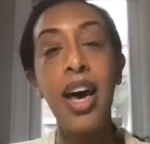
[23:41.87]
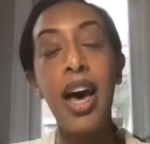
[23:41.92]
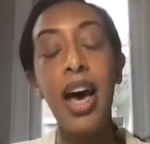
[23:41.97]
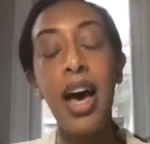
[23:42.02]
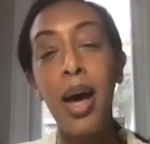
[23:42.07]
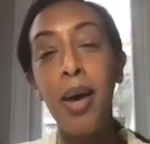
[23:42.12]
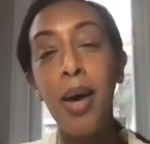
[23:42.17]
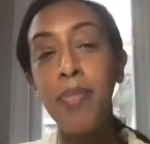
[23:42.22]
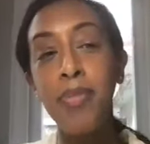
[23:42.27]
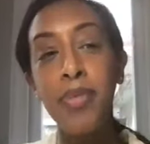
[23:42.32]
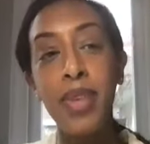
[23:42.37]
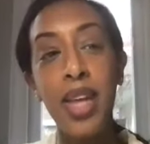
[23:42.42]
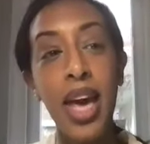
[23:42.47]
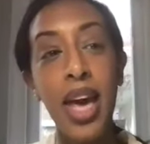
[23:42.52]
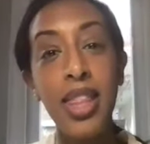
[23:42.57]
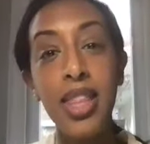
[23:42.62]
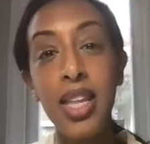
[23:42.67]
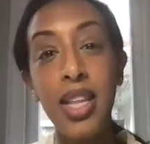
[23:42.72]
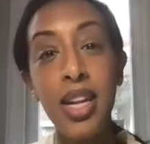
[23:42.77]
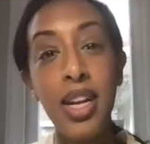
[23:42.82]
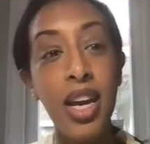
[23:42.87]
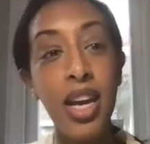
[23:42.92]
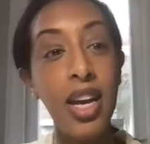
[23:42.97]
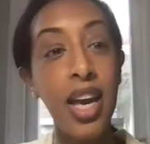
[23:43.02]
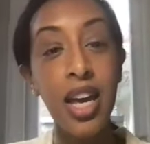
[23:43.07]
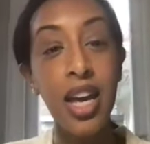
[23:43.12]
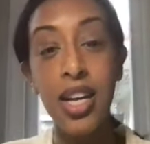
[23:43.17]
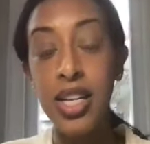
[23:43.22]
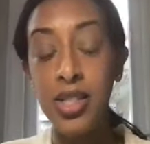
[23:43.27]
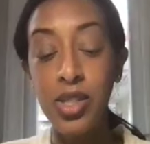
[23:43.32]
And then
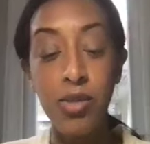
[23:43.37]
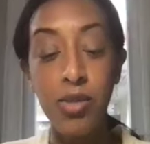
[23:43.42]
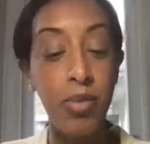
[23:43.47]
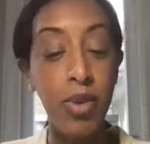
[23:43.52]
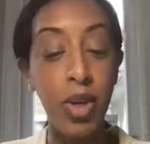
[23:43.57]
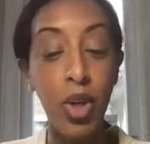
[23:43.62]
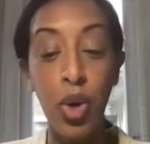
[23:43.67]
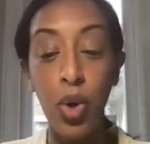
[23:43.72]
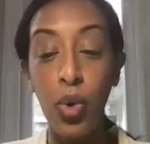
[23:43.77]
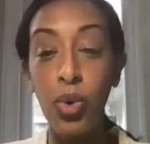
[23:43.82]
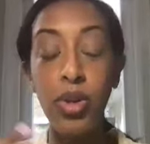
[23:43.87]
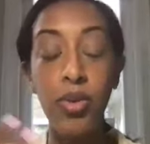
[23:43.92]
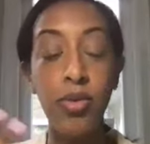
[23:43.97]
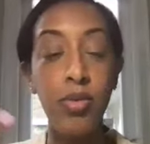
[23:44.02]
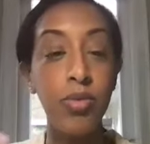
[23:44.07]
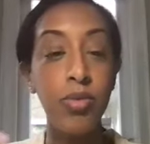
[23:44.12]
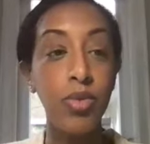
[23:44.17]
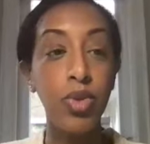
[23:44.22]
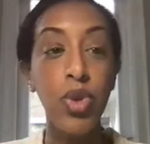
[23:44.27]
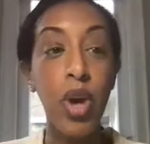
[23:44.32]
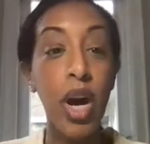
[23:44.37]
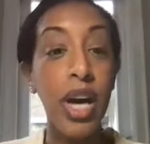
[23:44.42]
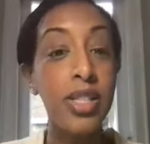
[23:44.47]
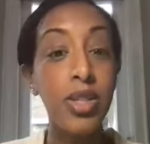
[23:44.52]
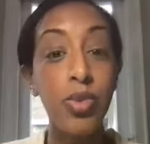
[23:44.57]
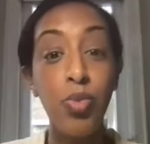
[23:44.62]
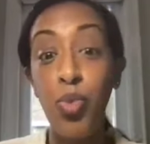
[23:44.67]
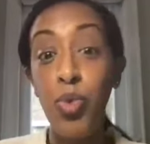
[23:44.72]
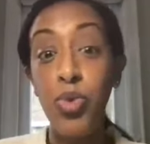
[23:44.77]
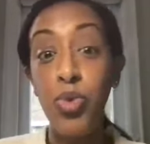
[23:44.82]
again, it's, you know, try
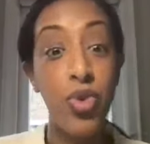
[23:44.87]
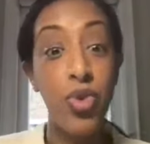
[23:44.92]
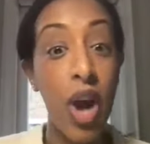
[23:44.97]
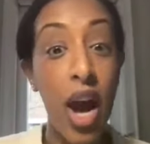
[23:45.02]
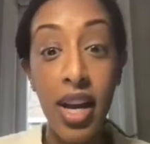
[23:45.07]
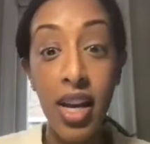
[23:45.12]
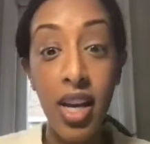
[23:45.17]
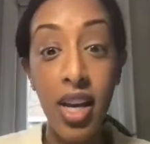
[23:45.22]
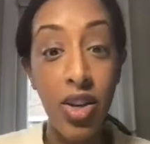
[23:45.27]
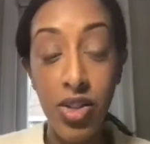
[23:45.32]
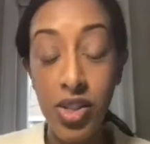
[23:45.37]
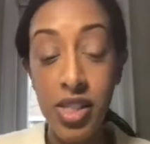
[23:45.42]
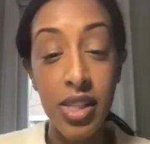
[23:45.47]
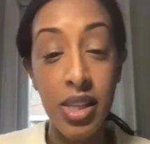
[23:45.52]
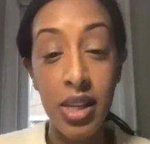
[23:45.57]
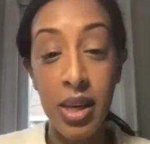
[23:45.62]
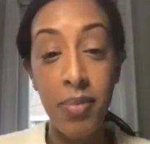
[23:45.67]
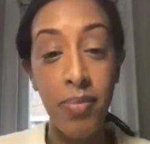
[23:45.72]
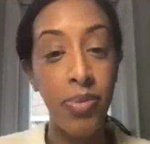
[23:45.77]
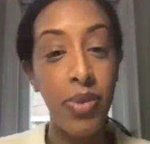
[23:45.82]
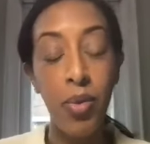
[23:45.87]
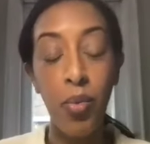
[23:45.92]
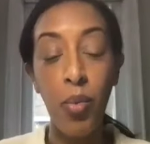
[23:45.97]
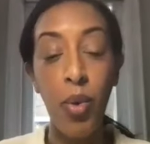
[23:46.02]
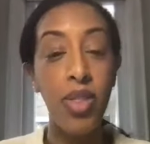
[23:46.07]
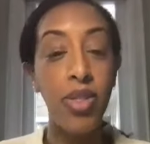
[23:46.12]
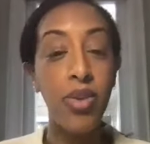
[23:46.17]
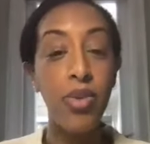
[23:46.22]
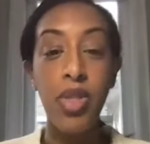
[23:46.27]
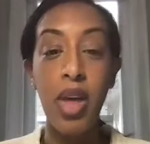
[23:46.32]
tracking your sleep, and
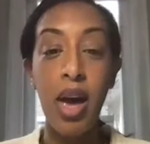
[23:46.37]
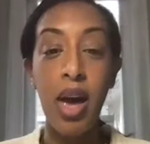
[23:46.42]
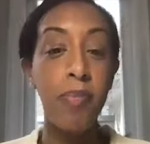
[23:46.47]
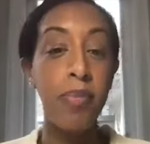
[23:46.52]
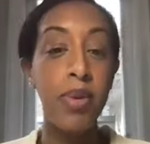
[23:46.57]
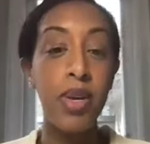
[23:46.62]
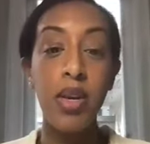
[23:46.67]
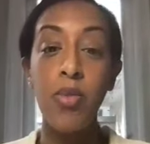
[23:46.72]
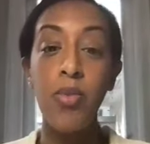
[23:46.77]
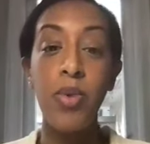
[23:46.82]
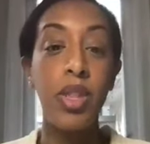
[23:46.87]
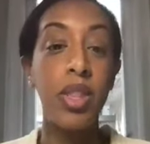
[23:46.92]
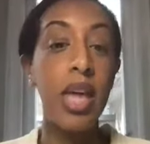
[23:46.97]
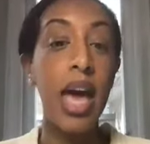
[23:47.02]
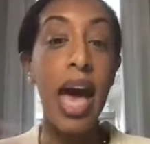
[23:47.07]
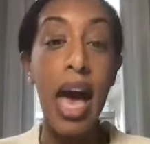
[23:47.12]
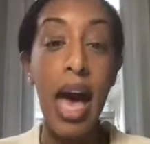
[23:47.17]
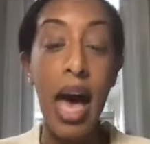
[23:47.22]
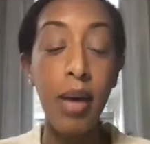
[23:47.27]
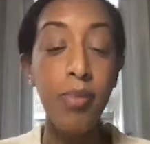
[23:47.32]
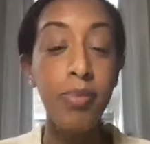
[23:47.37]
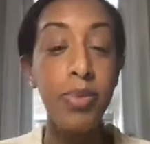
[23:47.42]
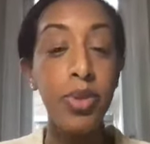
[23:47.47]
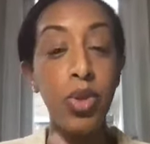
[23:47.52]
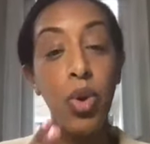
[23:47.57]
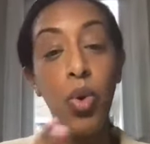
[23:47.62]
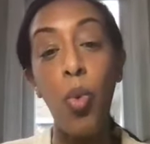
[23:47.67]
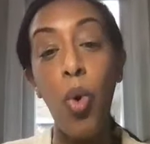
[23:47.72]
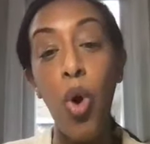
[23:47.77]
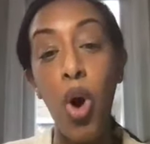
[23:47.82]
whether that be with apps
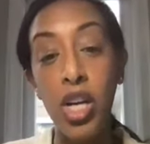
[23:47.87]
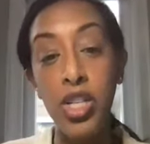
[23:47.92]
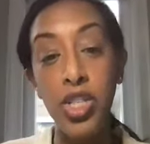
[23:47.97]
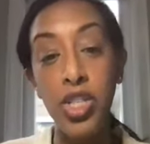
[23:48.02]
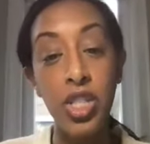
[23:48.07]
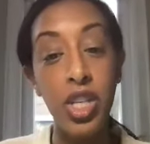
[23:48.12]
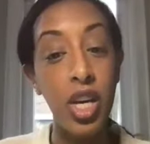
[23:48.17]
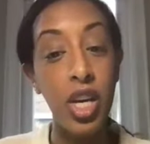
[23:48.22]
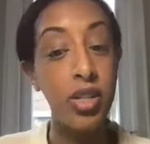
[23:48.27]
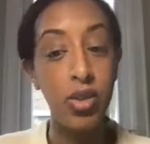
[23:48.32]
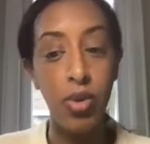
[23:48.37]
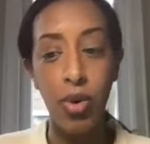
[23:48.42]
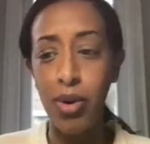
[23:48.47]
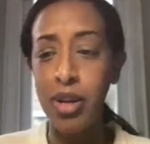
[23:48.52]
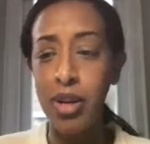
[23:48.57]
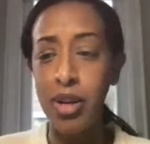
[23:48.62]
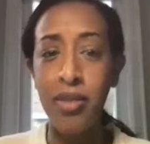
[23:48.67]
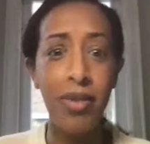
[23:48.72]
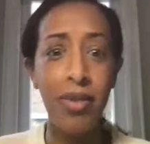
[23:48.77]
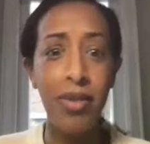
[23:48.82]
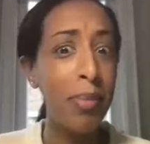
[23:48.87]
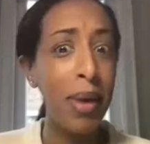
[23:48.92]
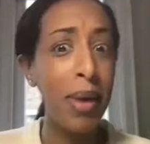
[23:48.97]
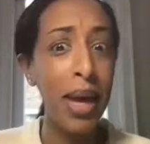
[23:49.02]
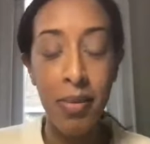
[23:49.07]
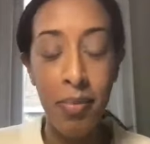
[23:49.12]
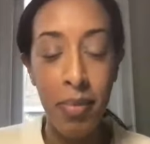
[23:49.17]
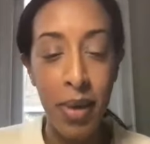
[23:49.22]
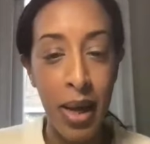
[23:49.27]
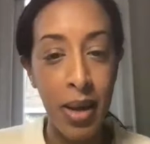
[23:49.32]
or watches or even
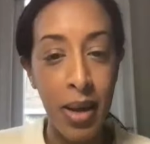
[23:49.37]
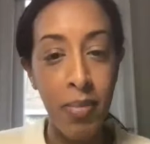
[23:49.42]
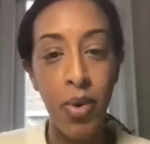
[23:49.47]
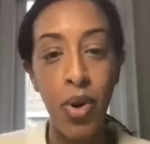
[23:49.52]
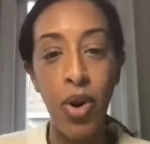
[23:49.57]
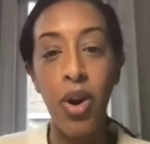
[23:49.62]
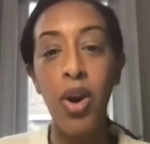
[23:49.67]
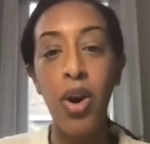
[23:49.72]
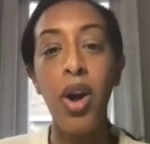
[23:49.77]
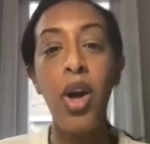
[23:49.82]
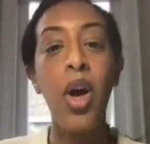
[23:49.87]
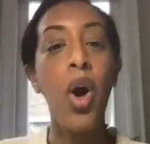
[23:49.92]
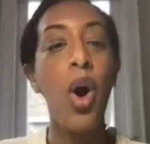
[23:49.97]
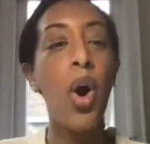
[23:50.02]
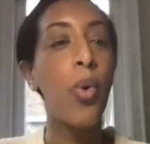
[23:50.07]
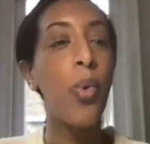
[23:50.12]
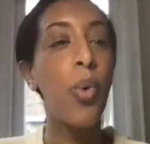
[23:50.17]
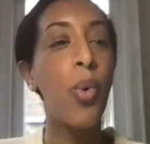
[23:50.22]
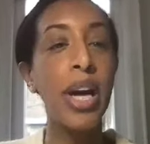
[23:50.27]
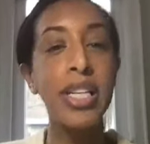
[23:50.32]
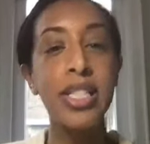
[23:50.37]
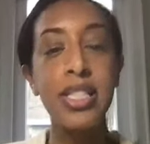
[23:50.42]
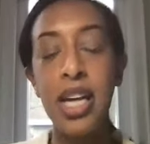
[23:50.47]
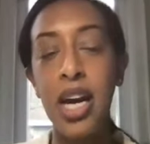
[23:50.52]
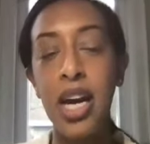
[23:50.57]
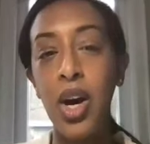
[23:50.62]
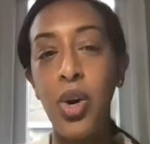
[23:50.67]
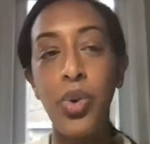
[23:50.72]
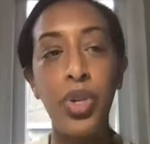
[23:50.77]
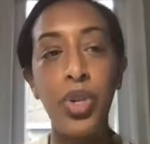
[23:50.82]
pen and paper, write
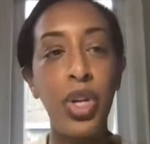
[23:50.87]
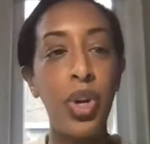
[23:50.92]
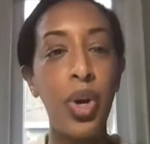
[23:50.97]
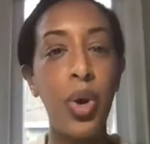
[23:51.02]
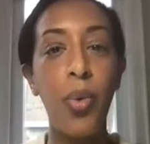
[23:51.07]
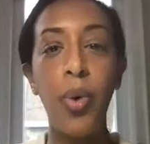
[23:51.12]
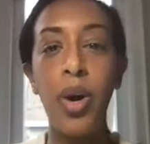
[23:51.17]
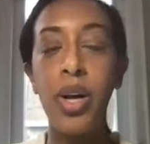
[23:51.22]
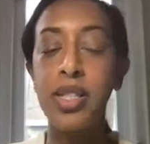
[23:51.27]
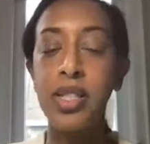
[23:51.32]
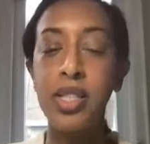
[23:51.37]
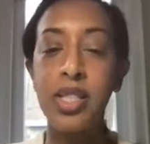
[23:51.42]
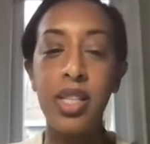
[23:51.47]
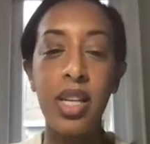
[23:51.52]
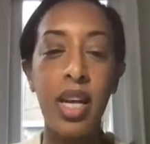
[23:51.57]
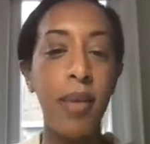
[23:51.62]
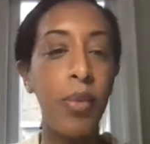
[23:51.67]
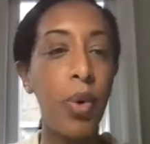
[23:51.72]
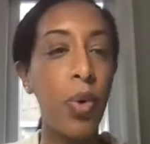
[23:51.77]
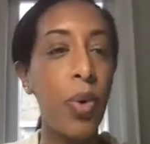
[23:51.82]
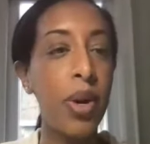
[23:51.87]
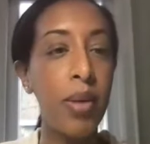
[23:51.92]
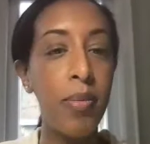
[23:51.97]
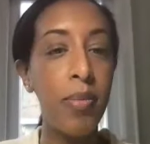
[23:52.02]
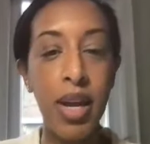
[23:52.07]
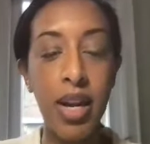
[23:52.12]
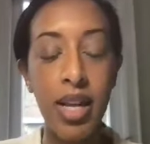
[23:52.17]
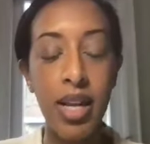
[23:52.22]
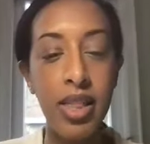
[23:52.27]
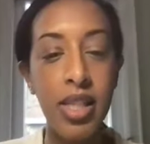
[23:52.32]
down, you know what, today I'm going to
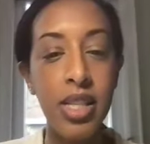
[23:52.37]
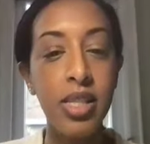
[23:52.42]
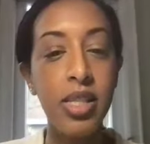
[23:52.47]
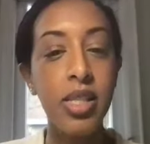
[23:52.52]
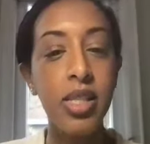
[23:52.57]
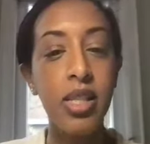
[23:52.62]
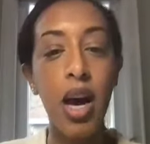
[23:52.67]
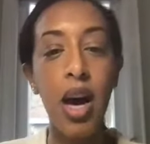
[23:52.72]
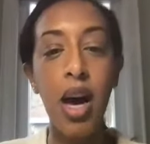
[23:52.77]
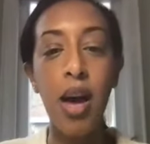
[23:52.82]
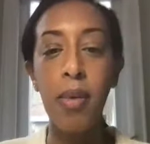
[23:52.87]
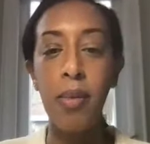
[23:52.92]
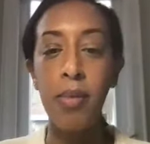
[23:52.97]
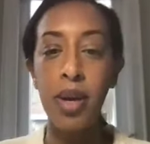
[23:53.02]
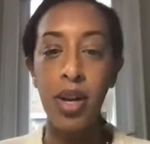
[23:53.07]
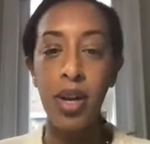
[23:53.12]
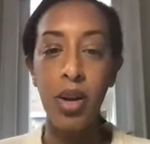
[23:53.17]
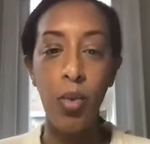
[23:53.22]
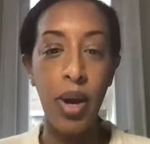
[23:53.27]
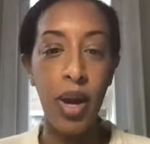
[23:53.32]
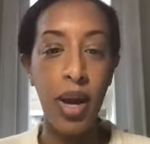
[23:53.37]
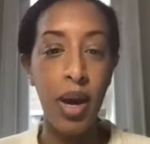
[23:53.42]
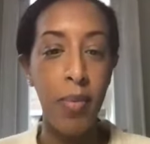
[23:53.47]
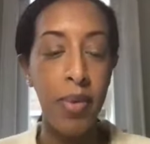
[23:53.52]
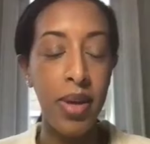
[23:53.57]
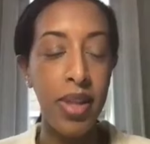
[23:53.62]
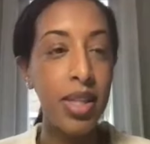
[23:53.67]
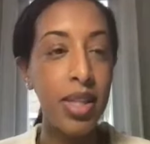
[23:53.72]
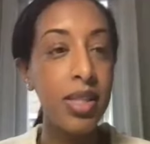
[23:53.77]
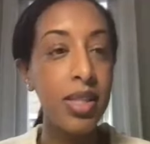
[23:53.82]
bed at this time. I'm going to wake up
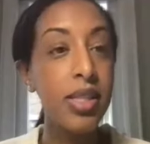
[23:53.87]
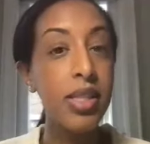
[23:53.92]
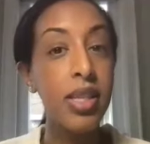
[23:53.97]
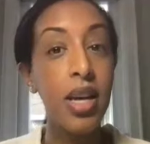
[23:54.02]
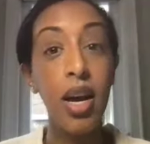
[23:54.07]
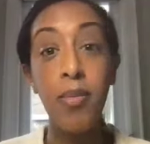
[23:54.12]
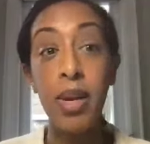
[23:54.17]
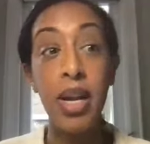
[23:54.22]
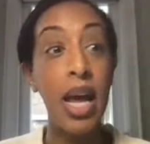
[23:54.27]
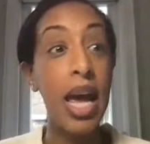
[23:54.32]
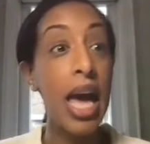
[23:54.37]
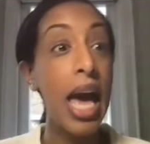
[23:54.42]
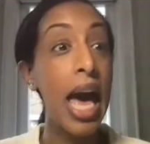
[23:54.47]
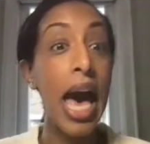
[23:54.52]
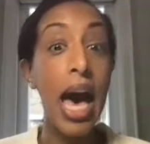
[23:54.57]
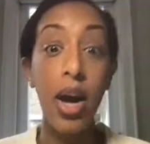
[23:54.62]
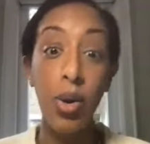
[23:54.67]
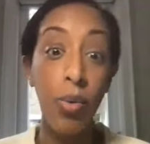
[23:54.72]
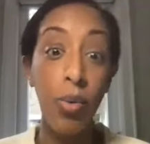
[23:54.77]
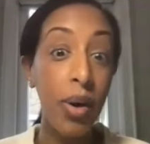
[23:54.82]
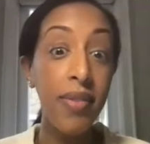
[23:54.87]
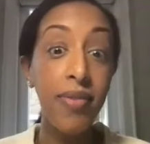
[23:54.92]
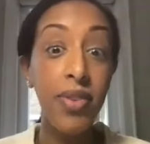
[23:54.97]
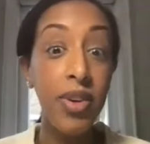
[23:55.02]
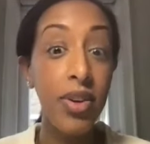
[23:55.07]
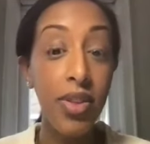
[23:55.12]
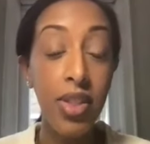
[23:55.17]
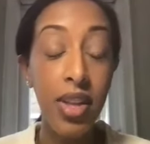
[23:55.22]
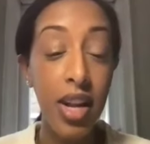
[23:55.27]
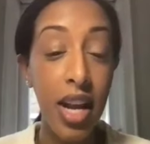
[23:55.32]
at this time. And how do I
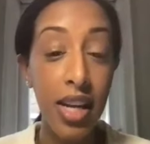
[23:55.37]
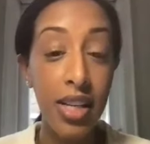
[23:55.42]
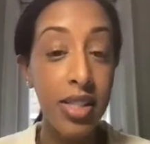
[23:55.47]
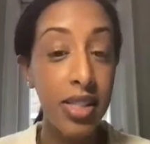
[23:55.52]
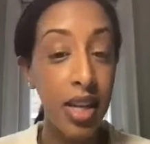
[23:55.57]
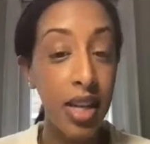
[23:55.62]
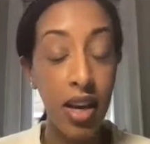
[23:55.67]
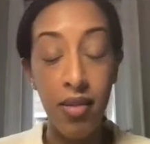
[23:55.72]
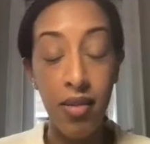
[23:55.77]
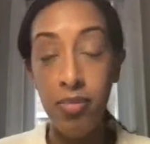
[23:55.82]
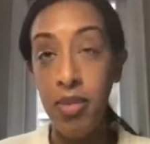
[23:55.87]
feel the next day?